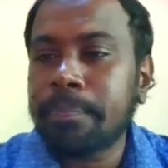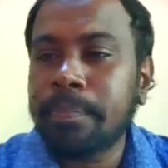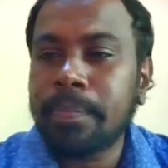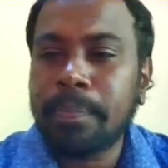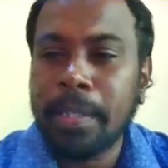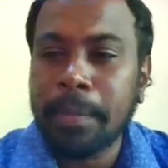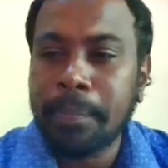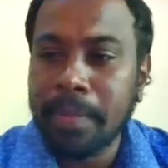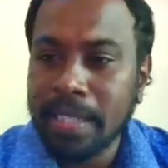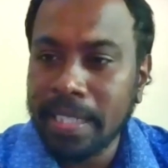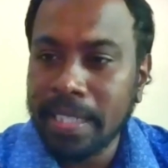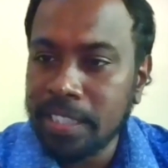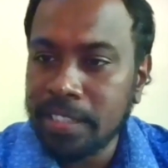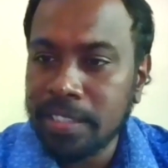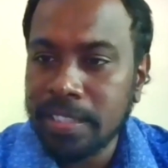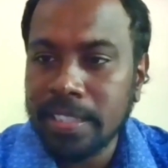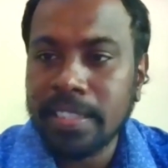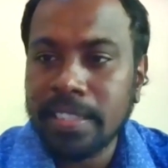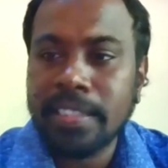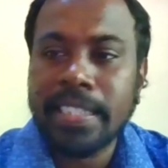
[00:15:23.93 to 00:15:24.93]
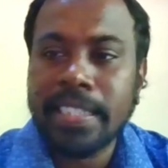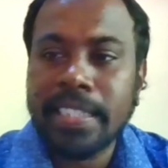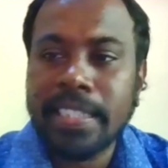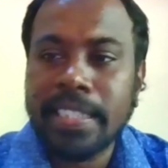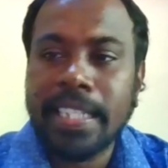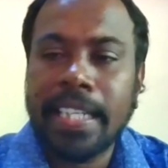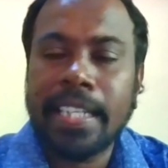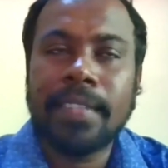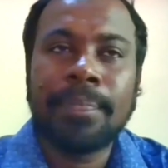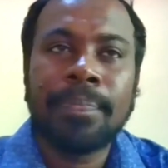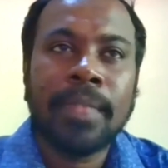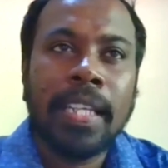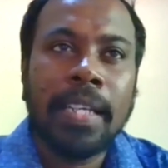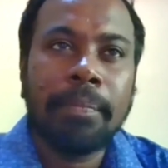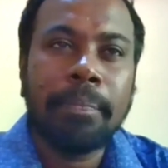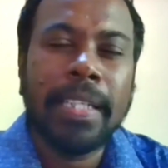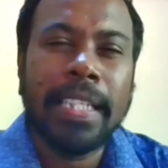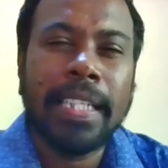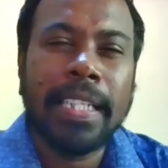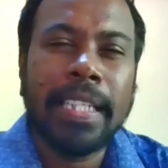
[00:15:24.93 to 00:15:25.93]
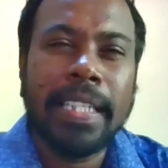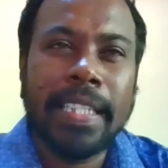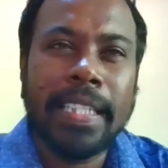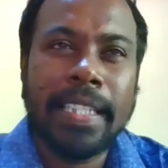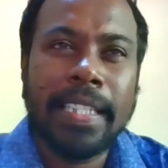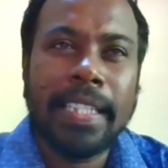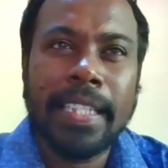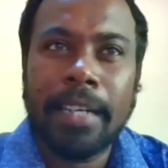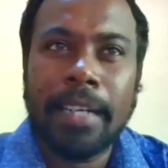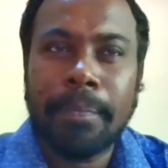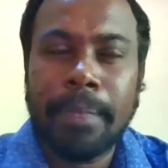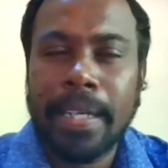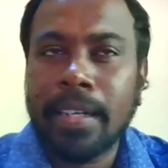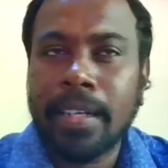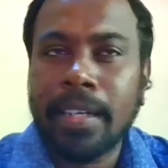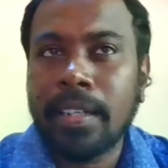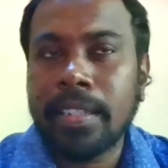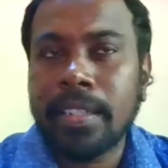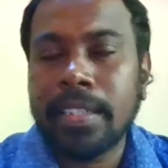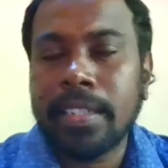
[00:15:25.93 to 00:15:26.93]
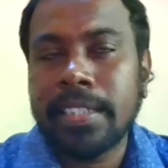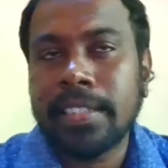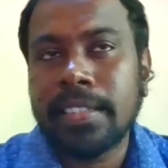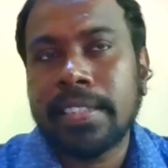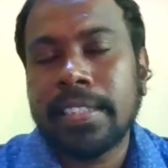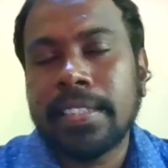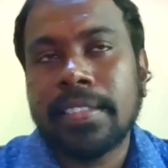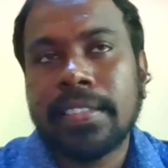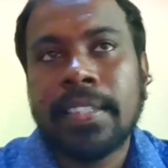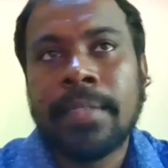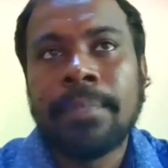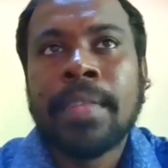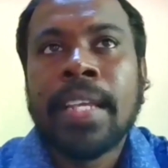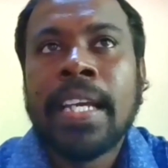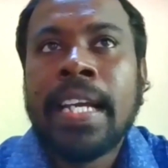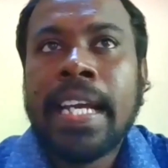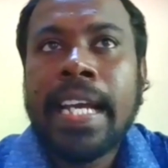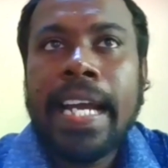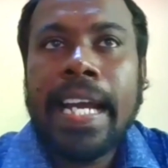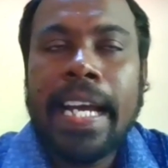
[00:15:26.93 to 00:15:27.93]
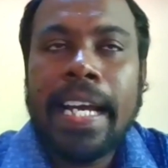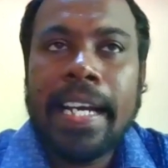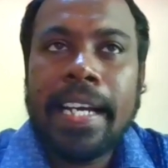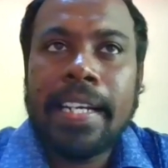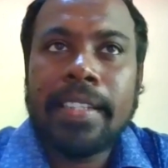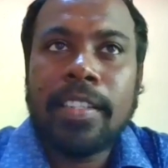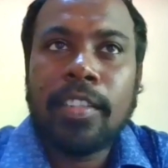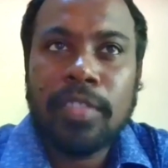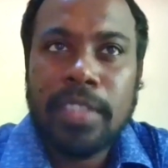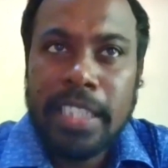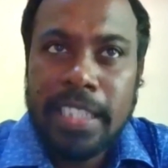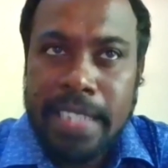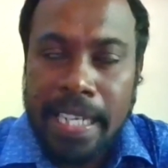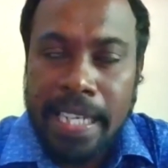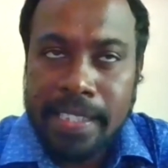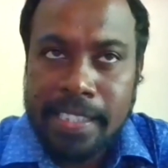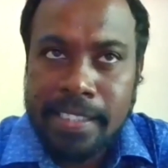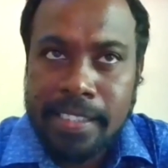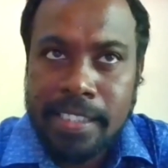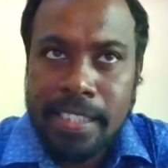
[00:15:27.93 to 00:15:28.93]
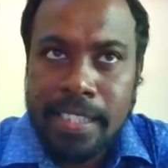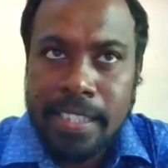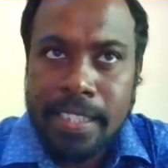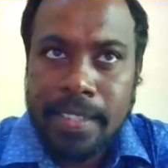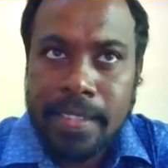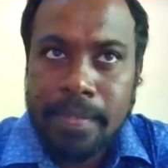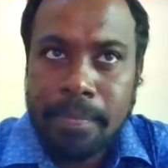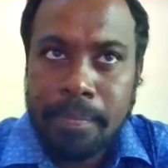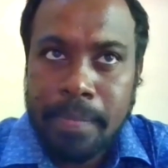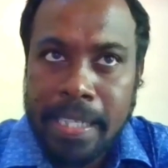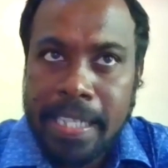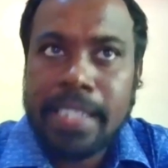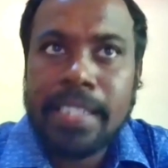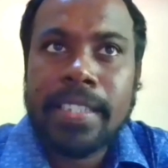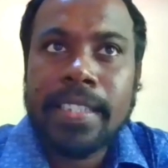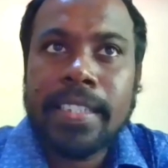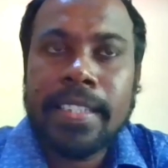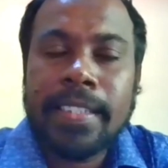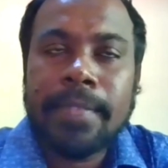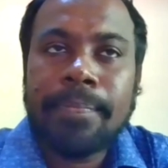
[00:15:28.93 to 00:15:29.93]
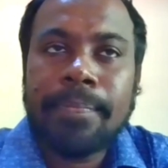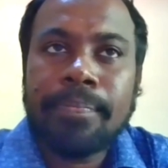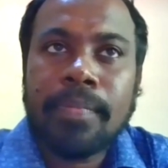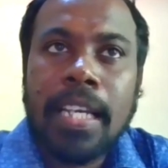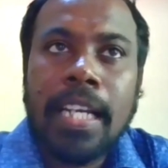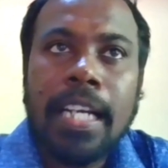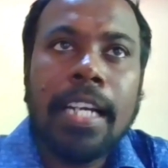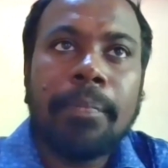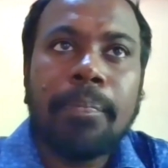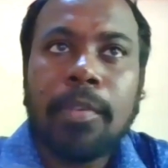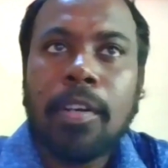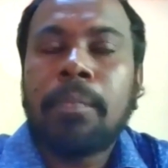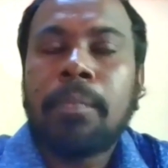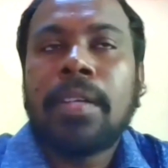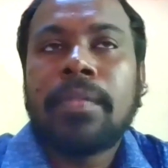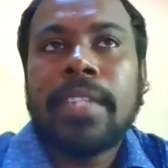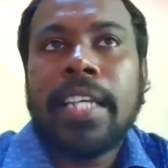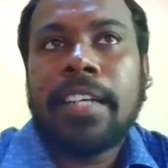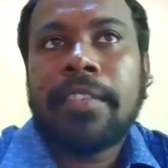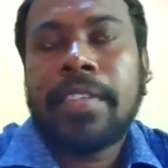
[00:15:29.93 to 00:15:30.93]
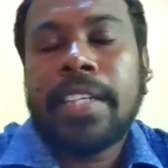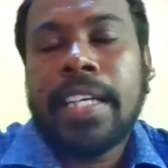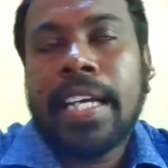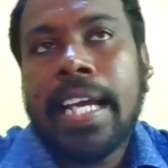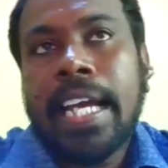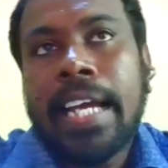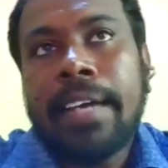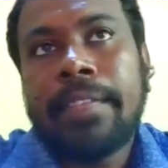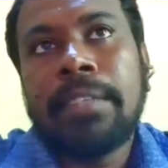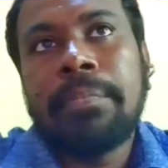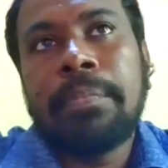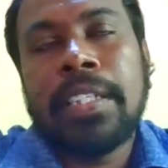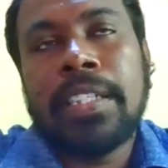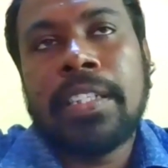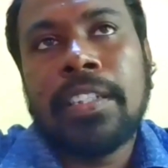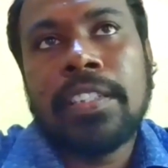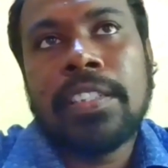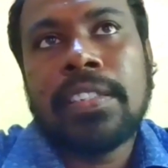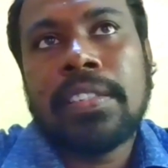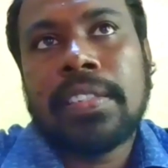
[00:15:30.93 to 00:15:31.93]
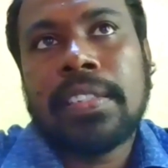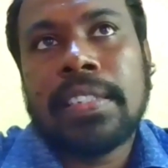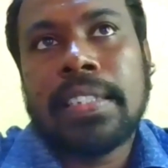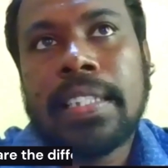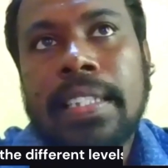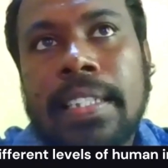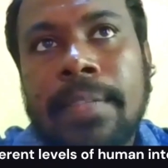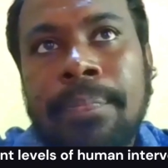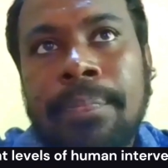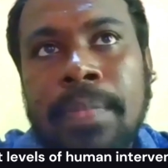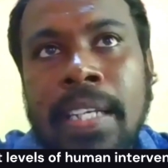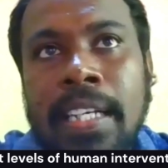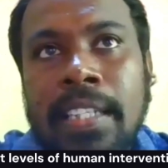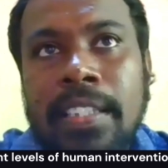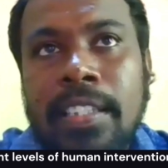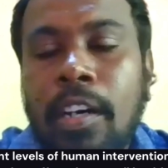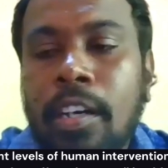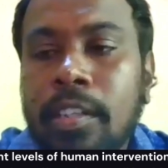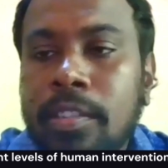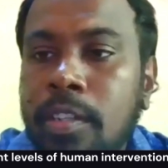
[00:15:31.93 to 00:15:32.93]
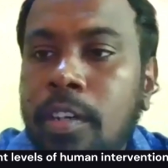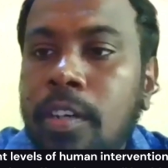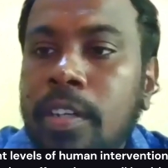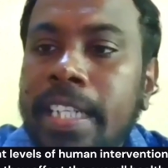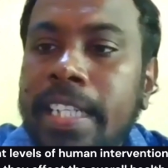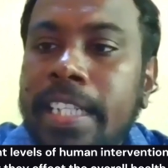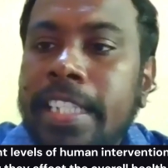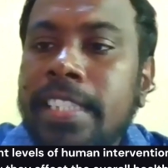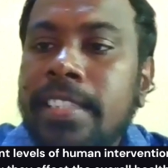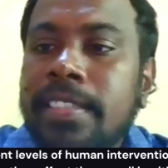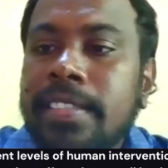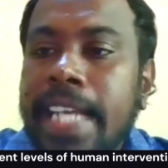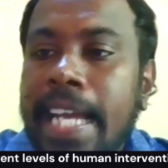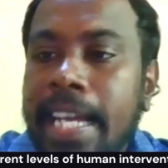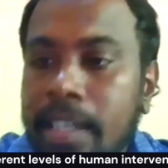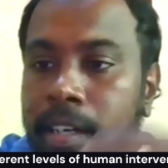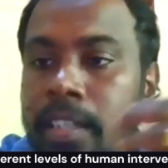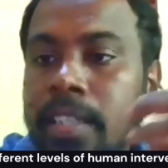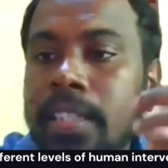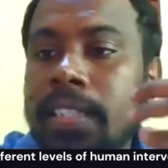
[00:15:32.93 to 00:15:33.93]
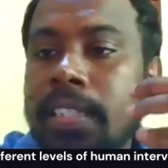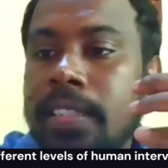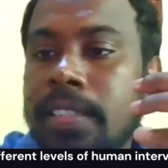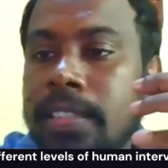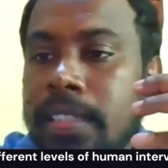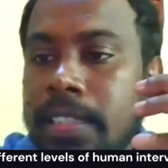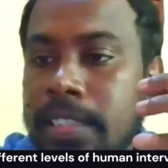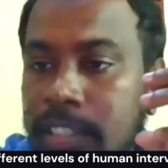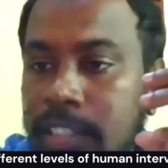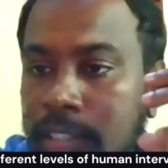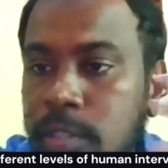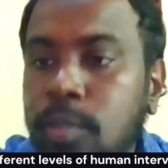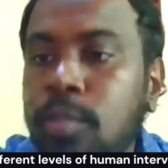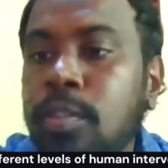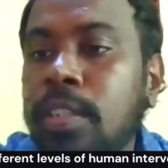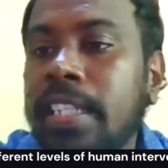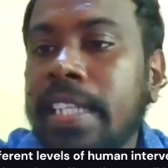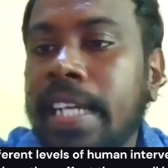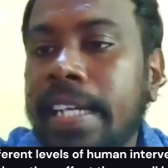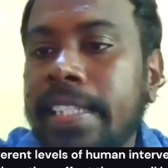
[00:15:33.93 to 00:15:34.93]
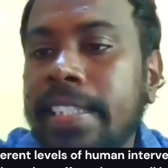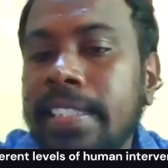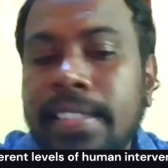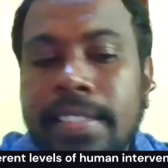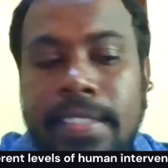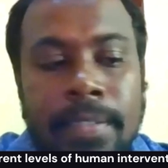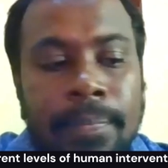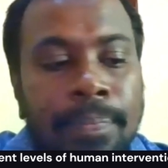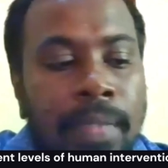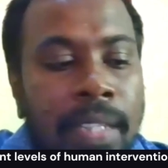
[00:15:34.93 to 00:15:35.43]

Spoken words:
preparations and building up and all these things. That is the major problem that we are having, because the authorities cannot scrutinize